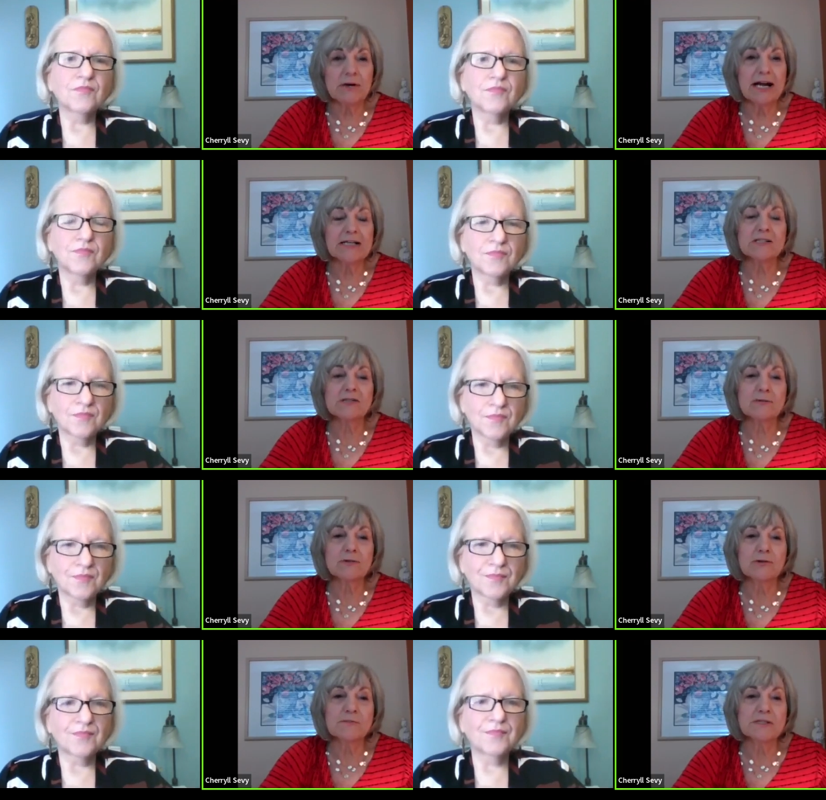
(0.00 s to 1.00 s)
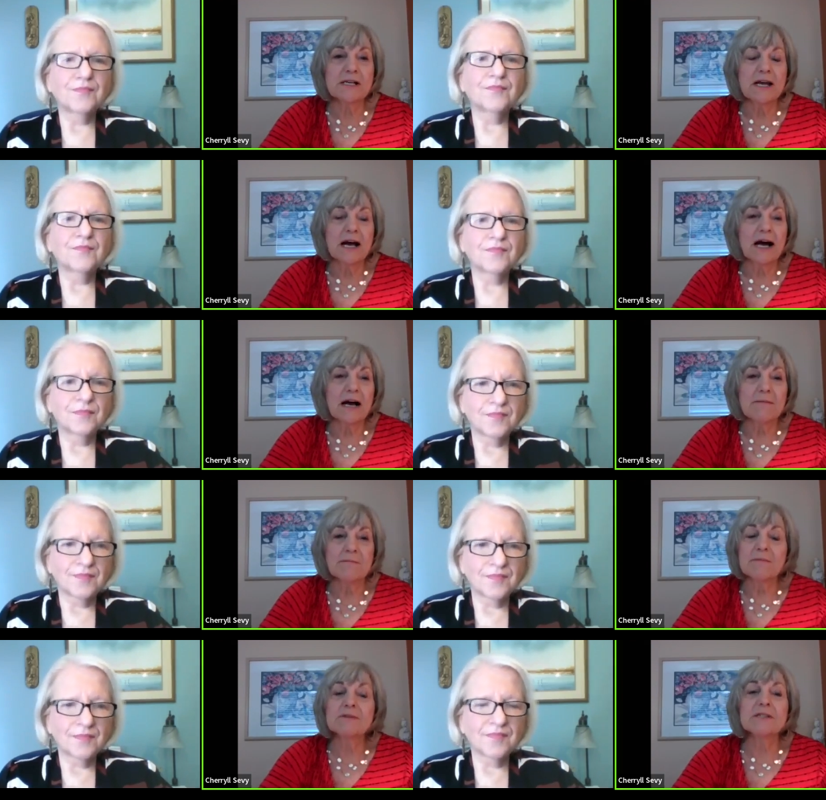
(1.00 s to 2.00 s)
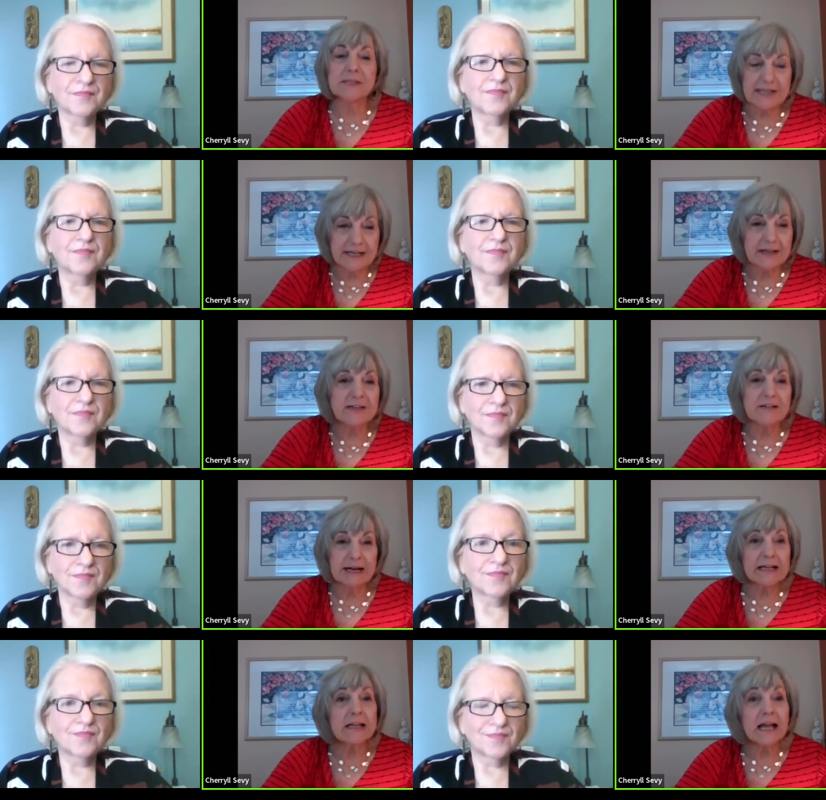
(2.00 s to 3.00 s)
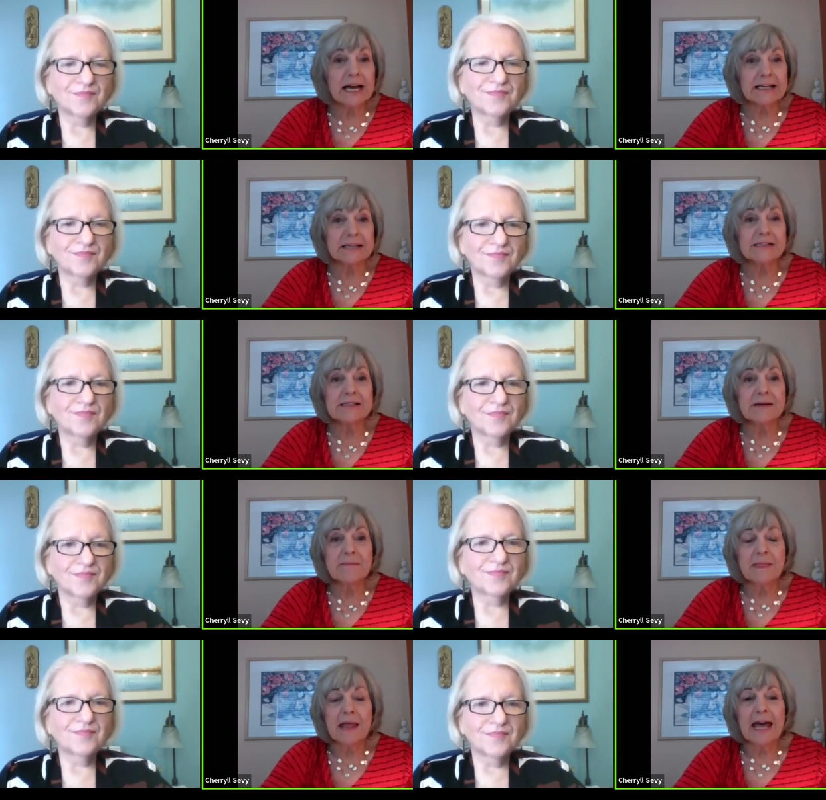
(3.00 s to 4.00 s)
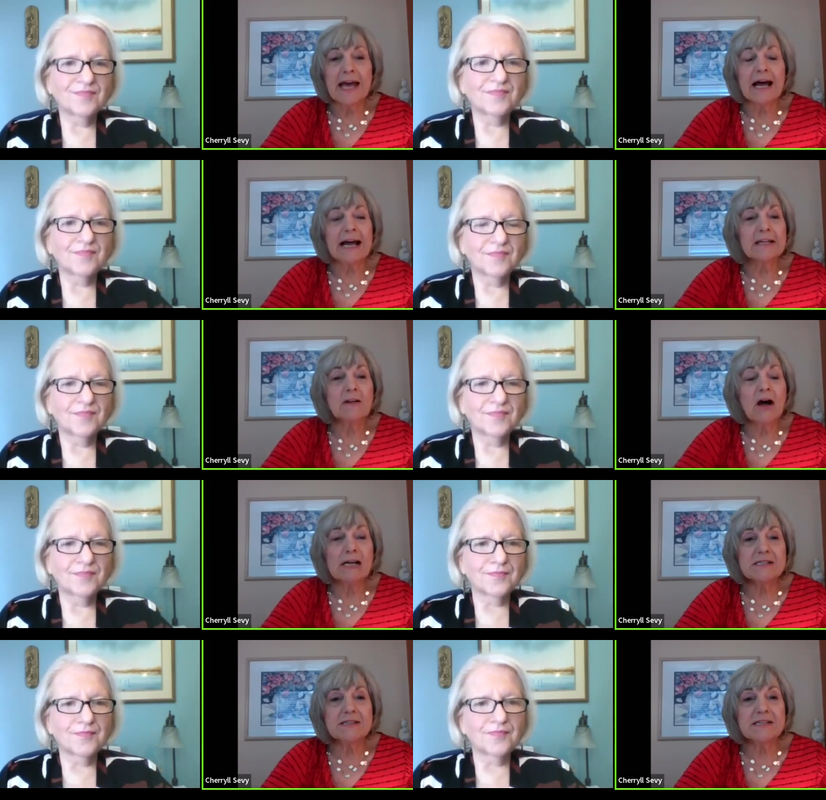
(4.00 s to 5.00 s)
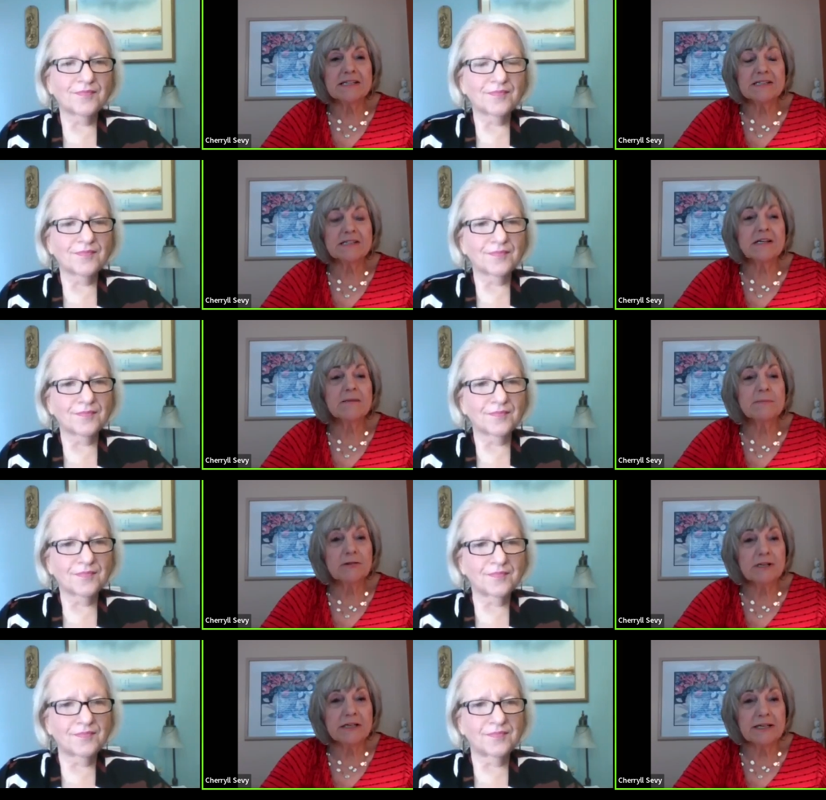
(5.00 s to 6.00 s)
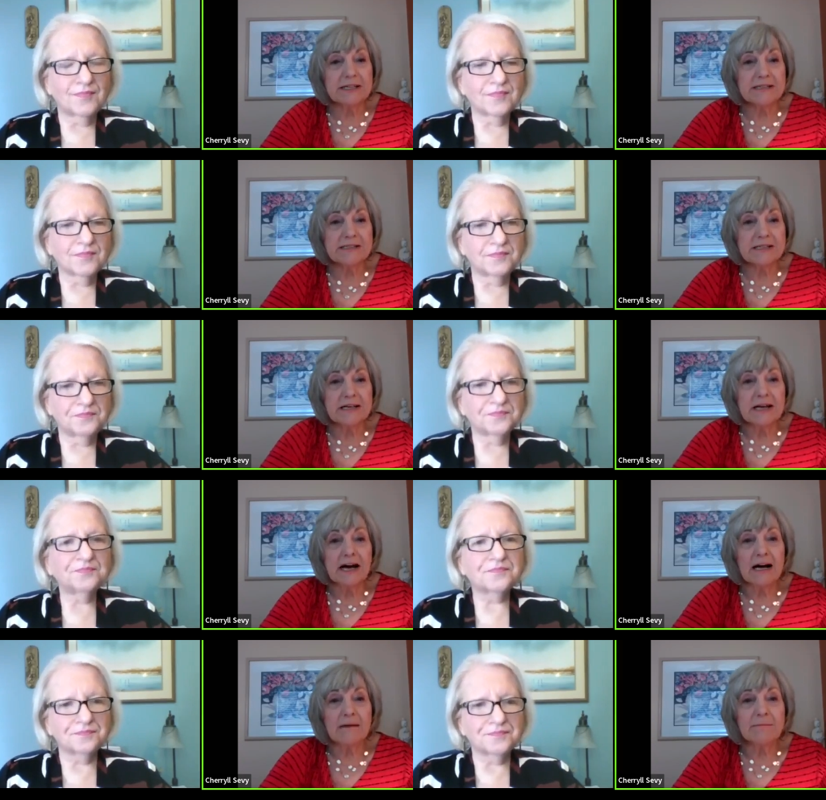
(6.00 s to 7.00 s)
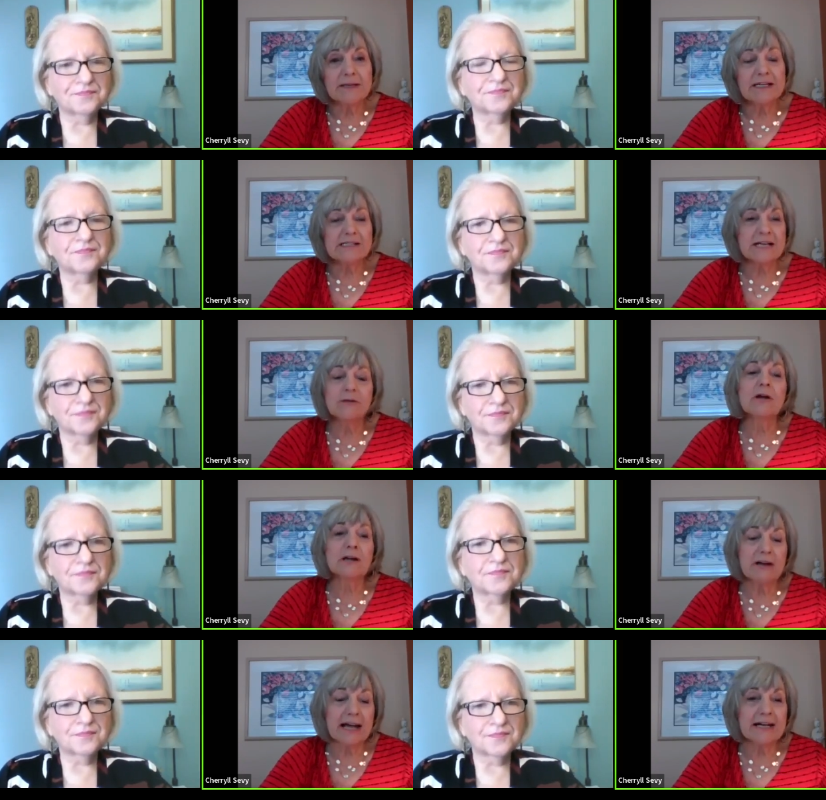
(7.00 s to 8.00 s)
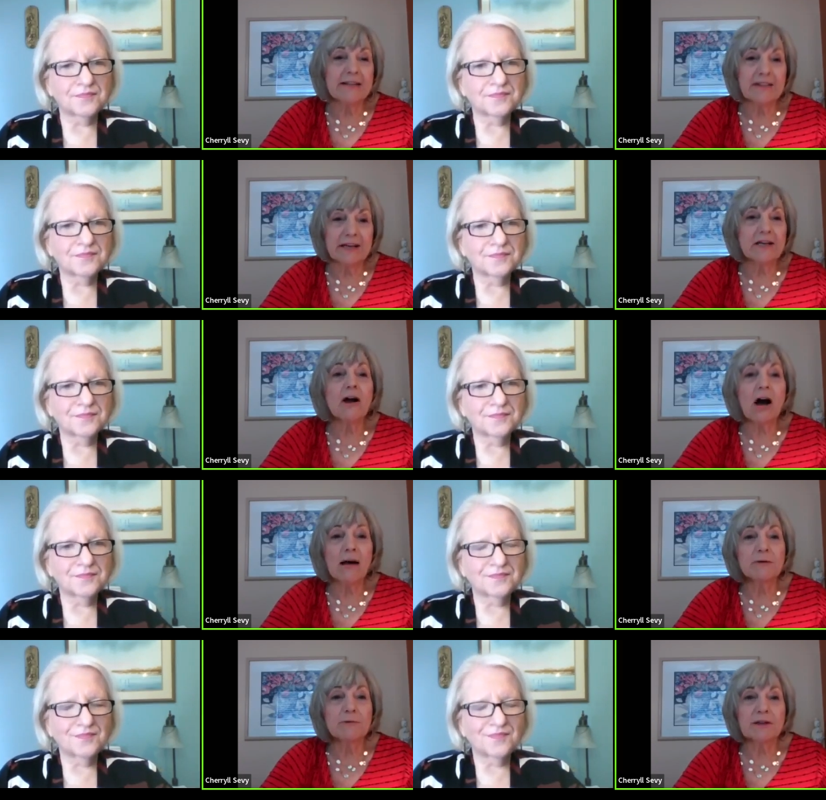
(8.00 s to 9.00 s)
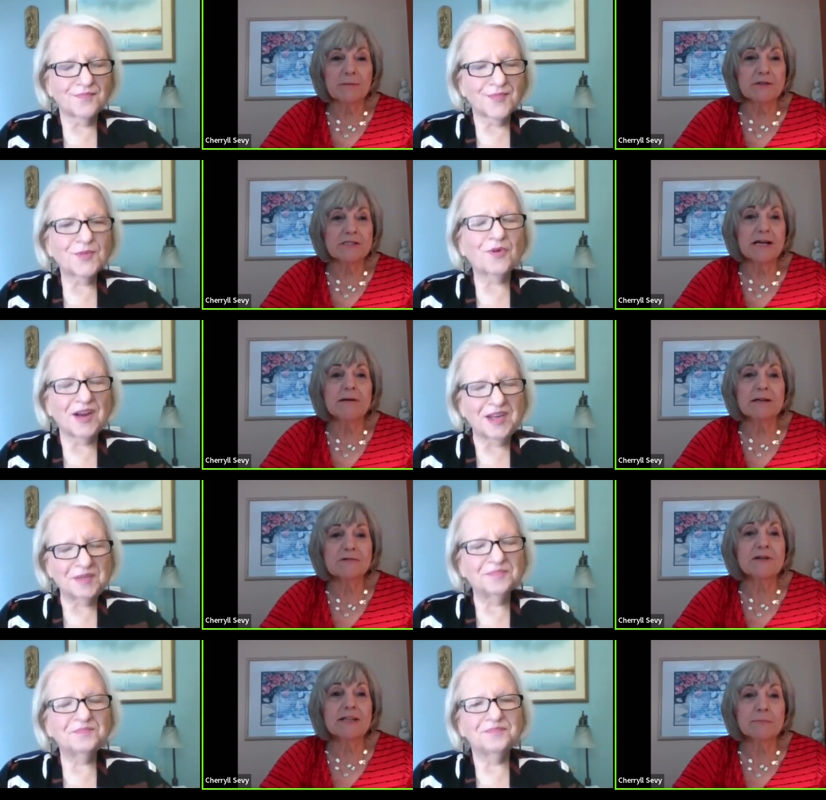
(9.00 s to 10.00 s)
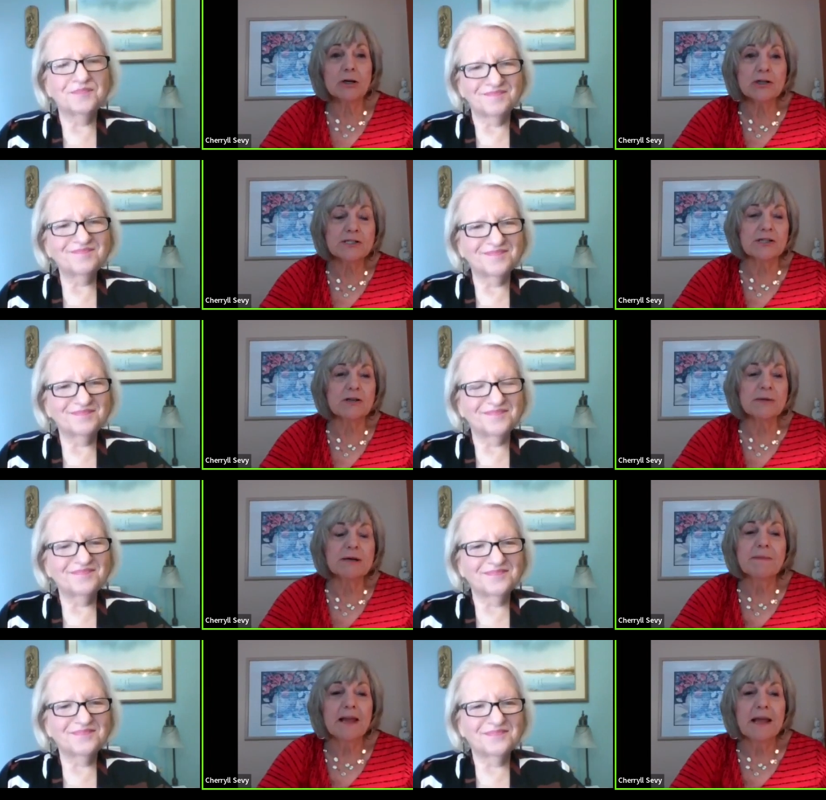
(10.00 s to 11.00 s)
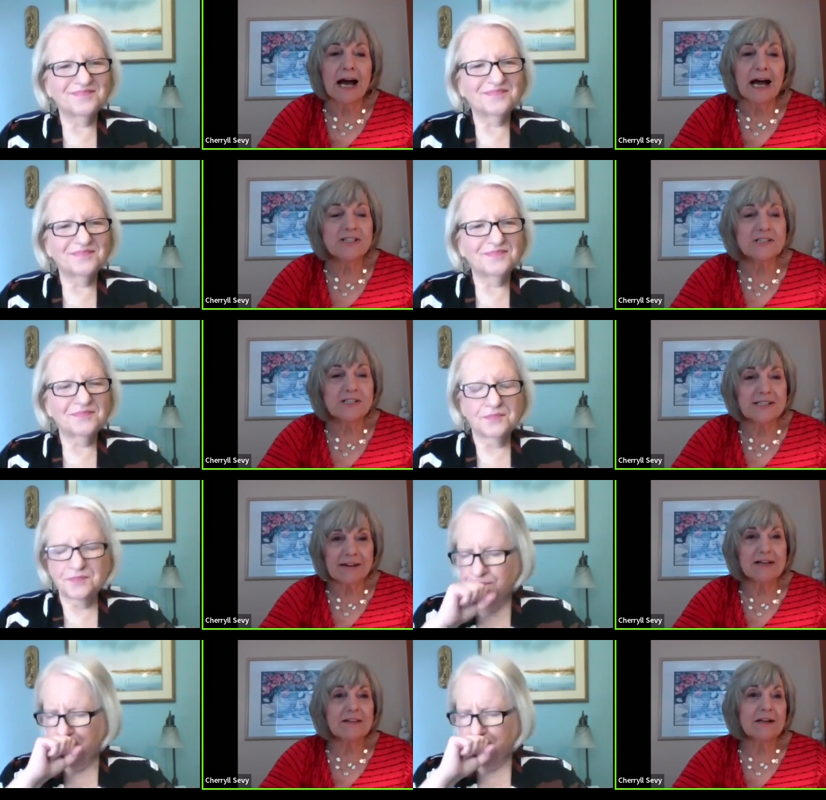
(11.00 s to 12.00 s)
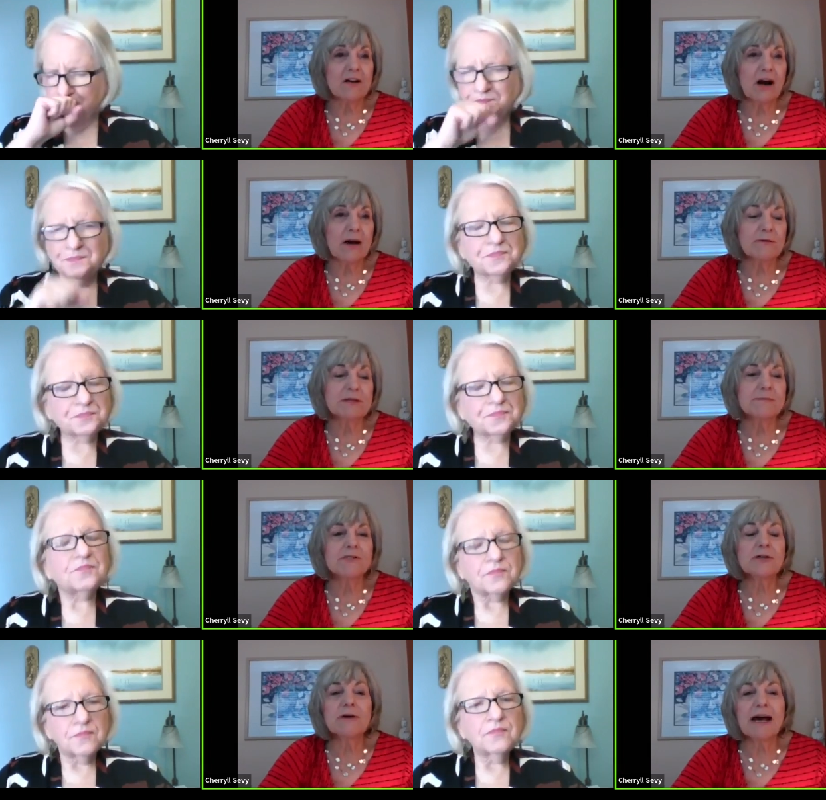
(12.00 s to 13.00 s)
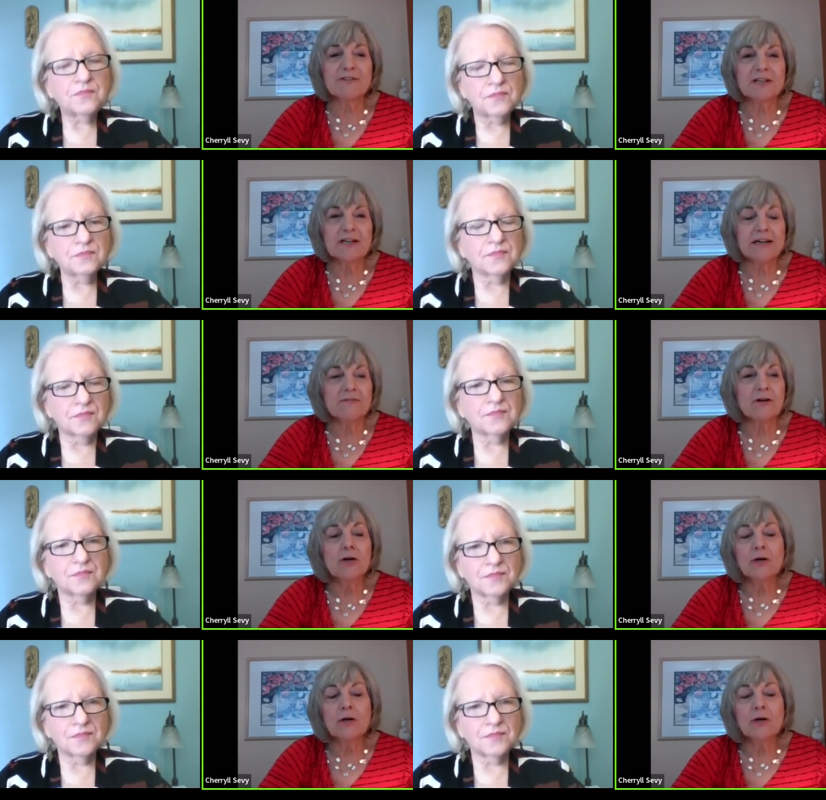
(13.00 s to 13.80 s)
Speaker 1: practice groups, um, to say nothing of my clients. And I lost these communities um, because I no longer had anything in common with them. It's not, I mean, it's nothing personal, but I just didn't have anything mm-hmm. in mm. common with them. So you have to kind of